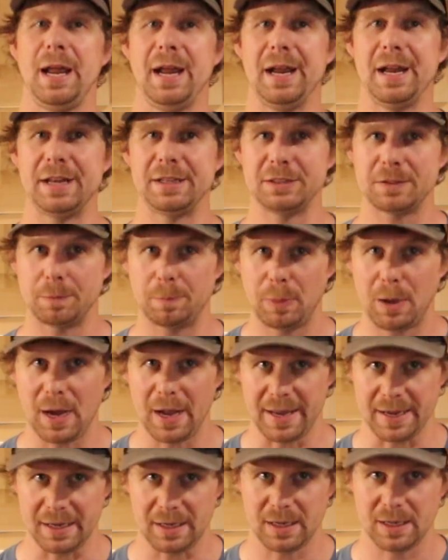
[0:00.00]
and
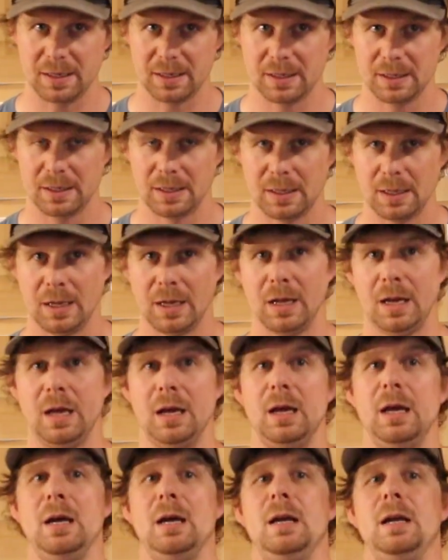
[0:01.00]
pike.
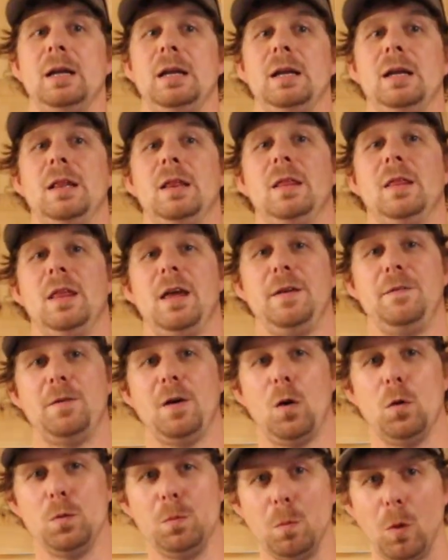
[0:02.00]
They
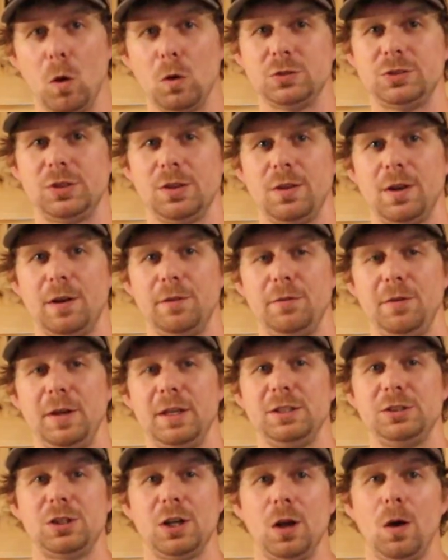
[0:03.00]
found most of their
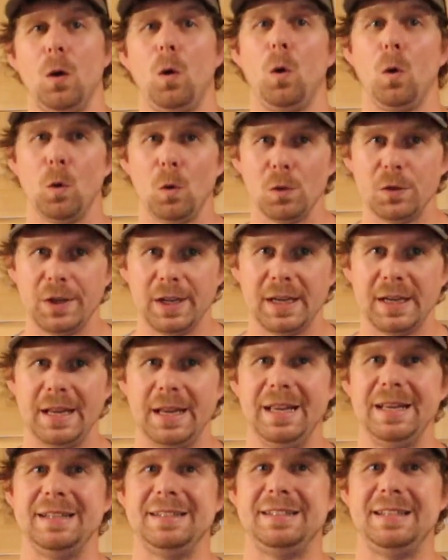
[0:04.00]
fish holding
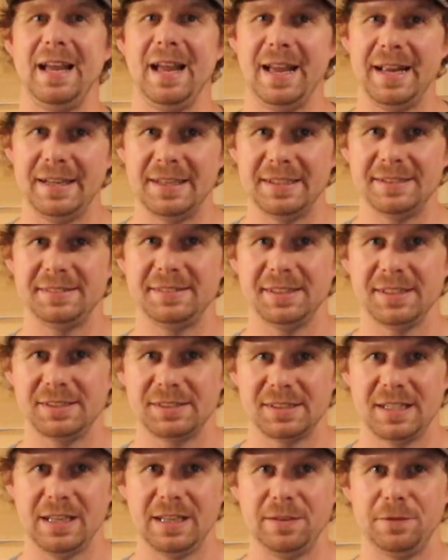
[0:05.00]
in 10 to
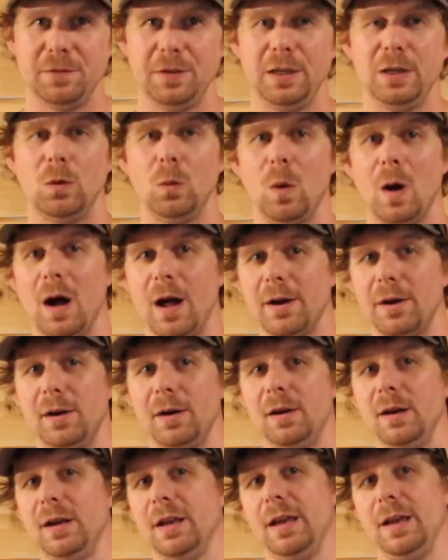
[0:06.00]
16 feet of
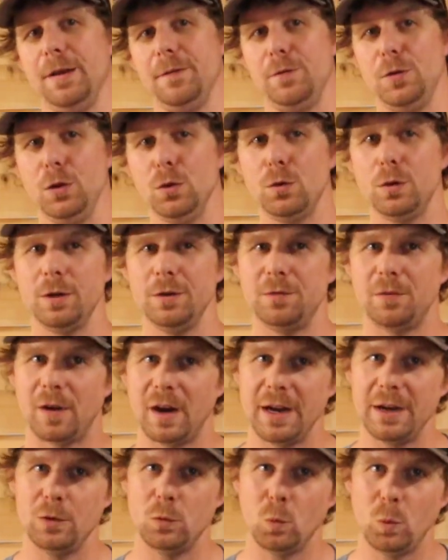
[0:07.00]
water. If you could
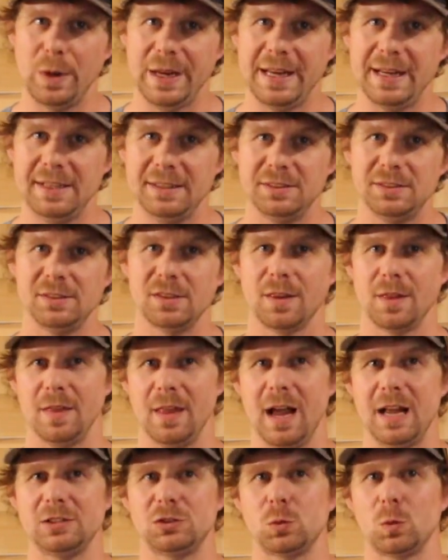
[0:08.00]
find weeds,
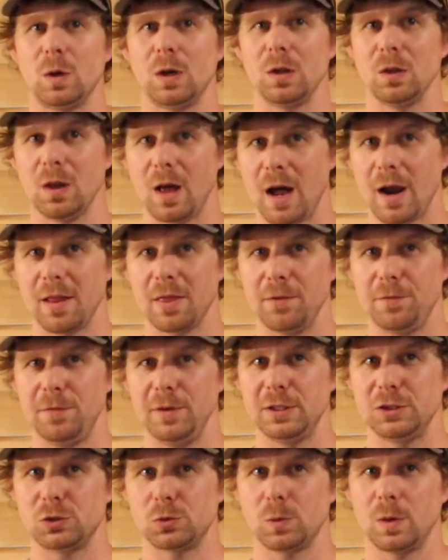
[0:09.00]
that's where a lot of the
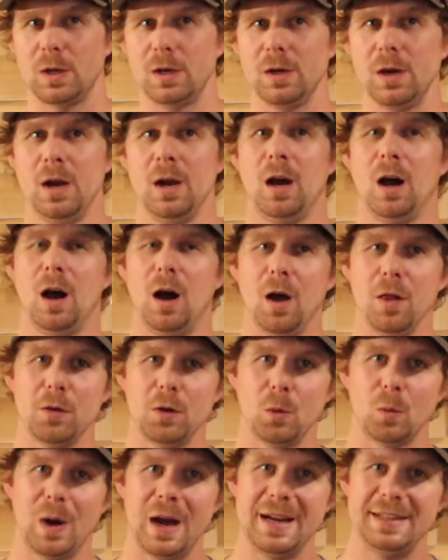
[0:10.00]
fish were.
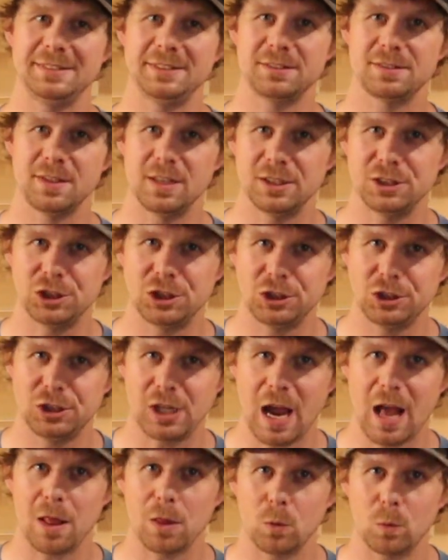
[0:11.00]
Otherwise, the
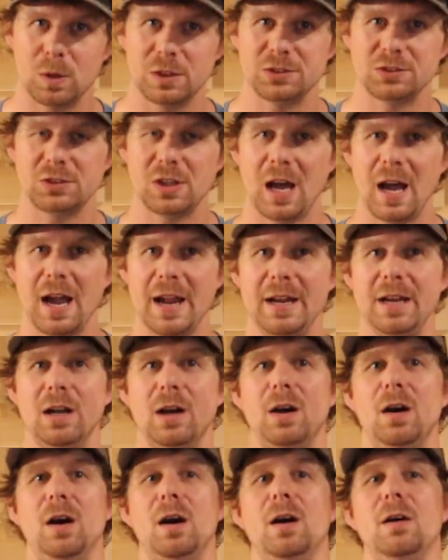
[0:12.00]
shallower
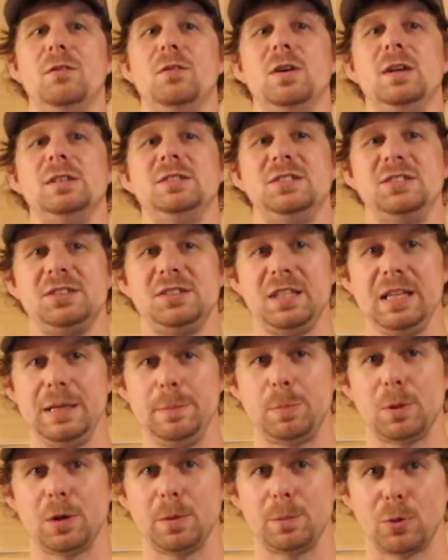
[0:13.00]
side of
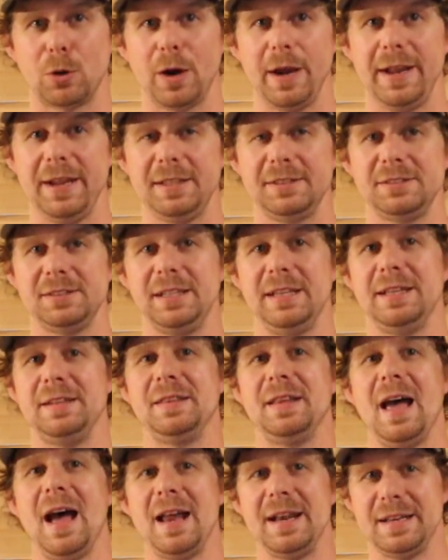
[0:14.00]
steeper breaks
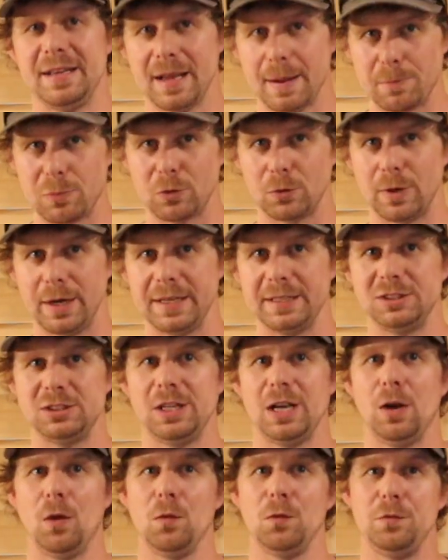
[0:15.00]
in that depth
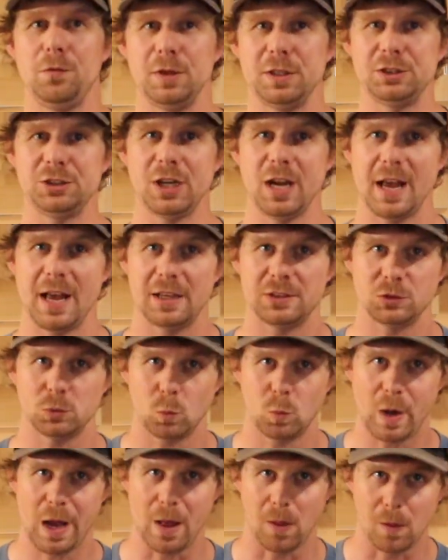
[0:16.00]
range held fish as
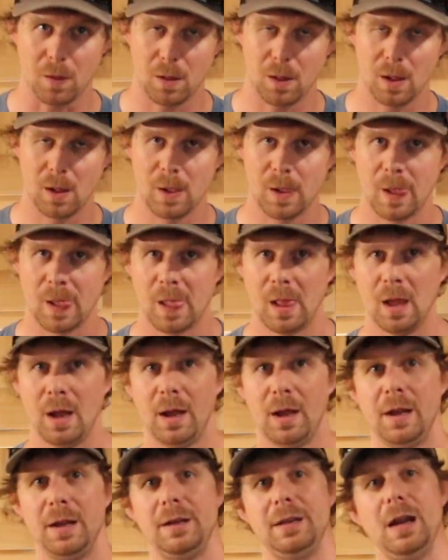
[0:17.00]
well.
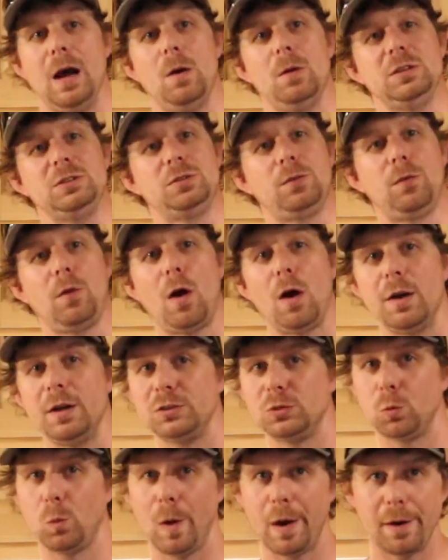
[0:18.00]
Now, as far
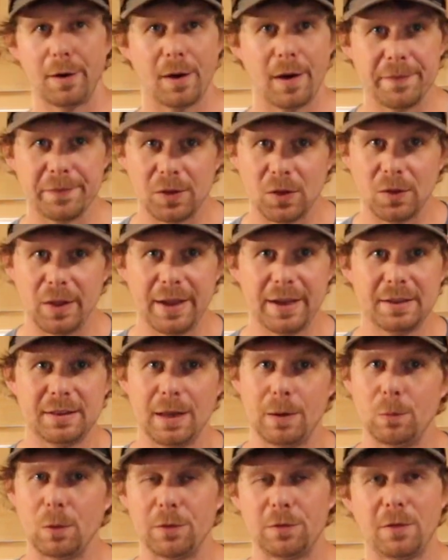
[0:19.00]
as where on the lake
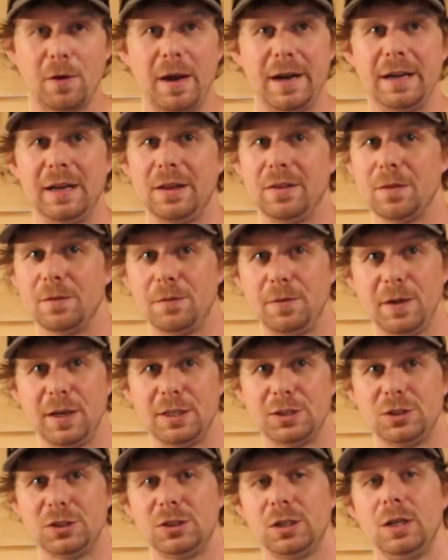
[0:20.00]
they were finding the
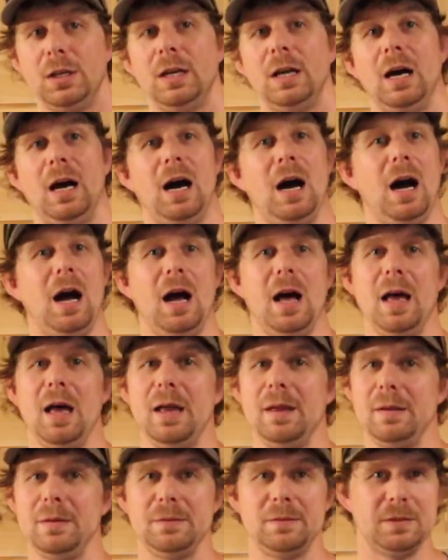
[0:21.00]
fish,
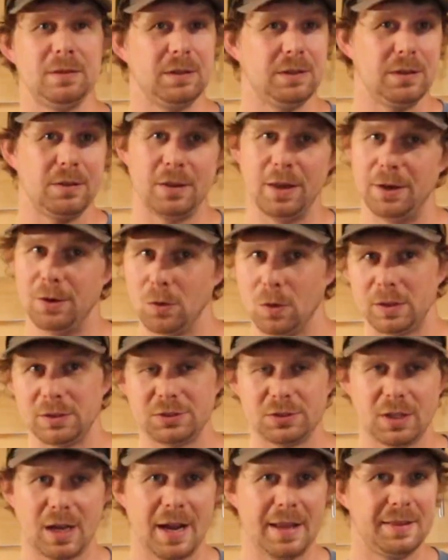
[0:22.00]
the north
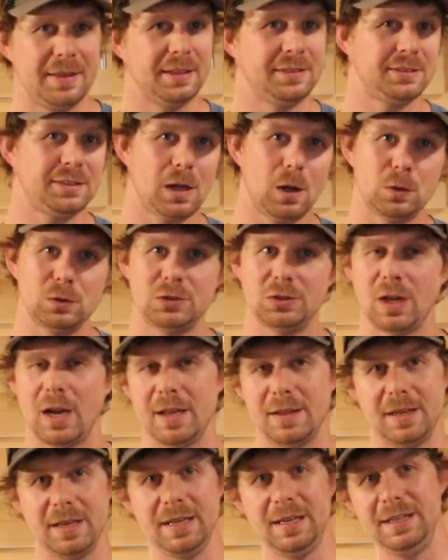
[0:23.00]
side, the south
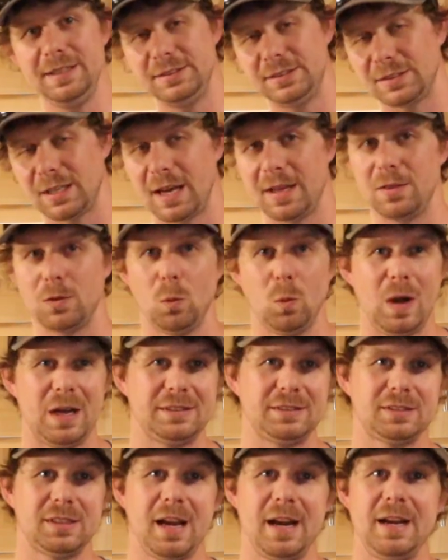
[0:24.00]
side, the east side, the
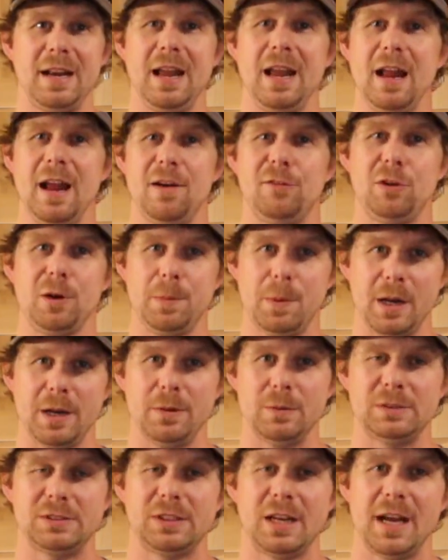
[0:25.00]
west side,
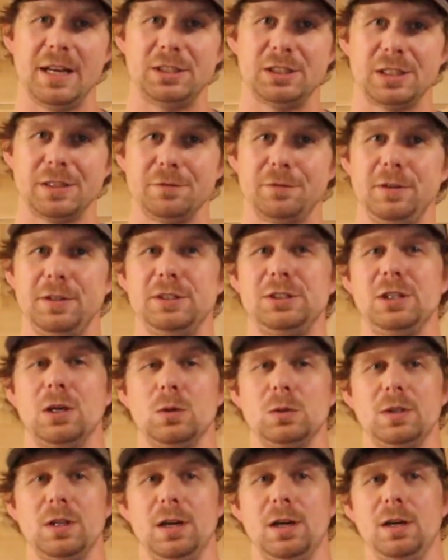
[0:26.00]
everybody was catching fish
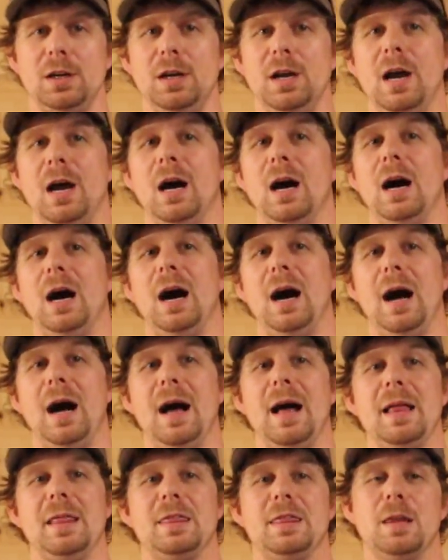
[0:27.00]
out there.
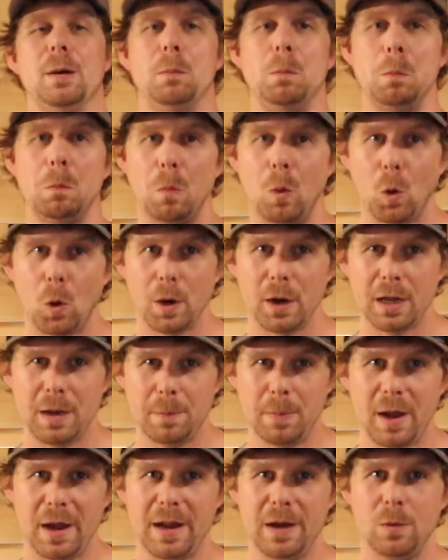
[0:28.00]
The
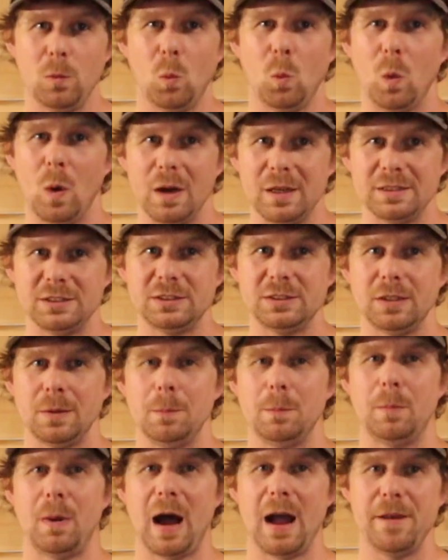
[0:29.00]
morning bite was
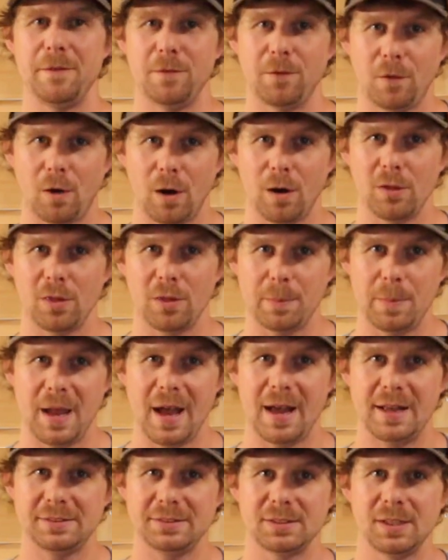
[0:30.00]
by far the
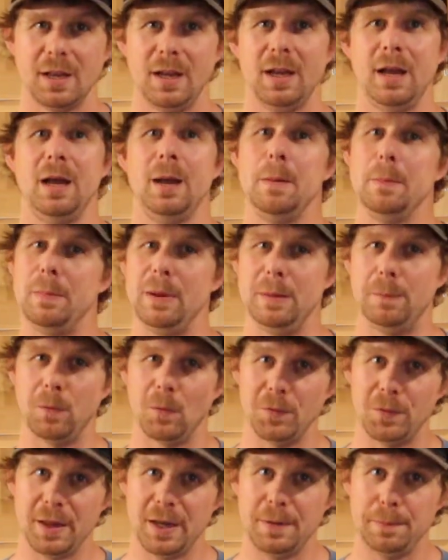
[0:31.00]
best.
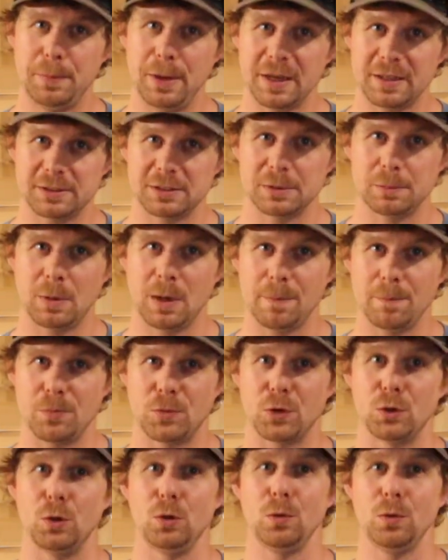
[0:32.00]
People did pick some up
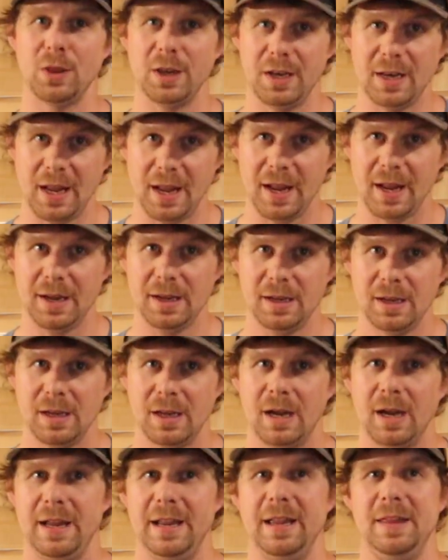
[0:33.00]
through the day,
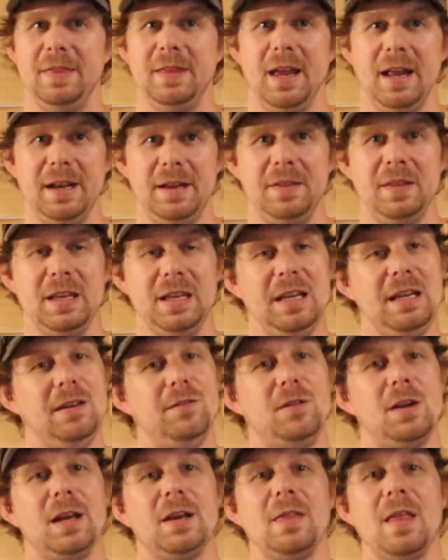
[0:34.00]
and then in the
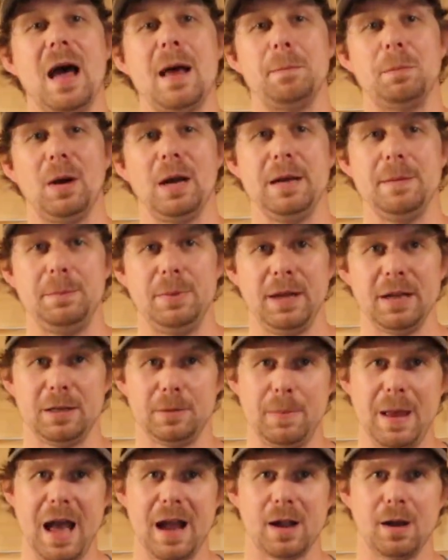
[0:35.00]
evening that bite
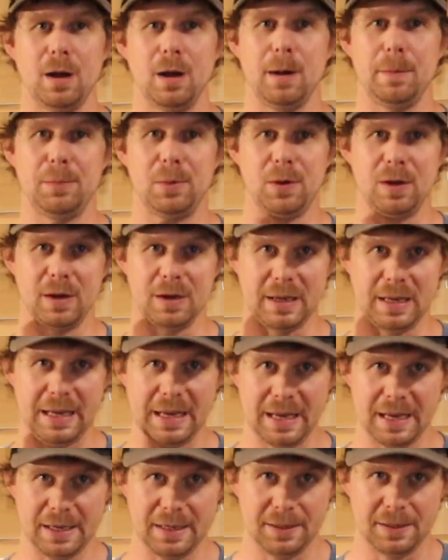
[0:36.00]
picked back up
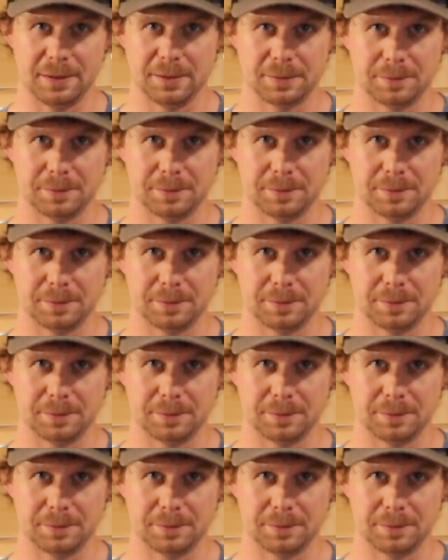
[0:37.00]
again.